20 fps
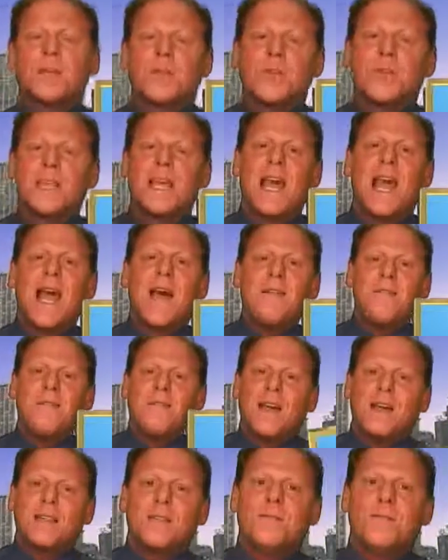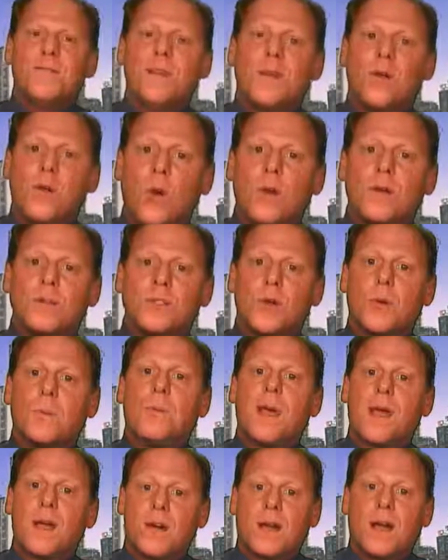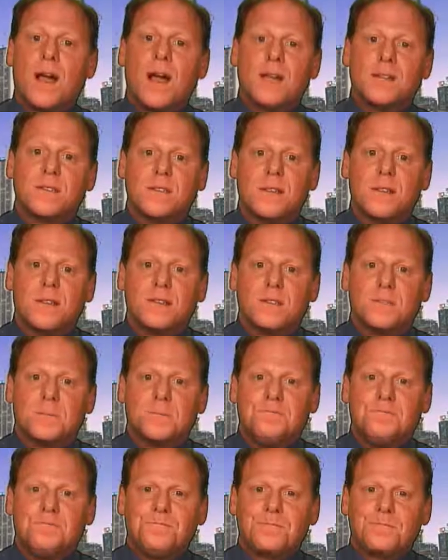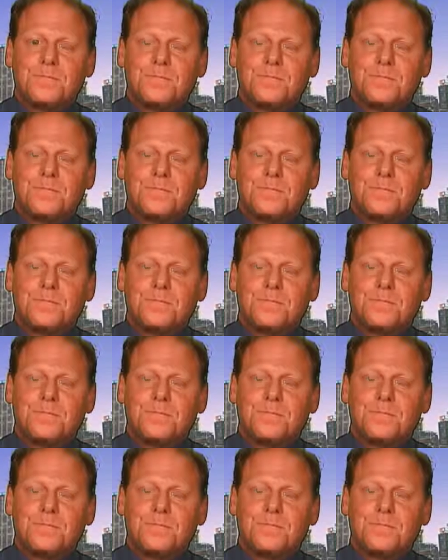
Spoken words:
So the F and the V are also paired consonants.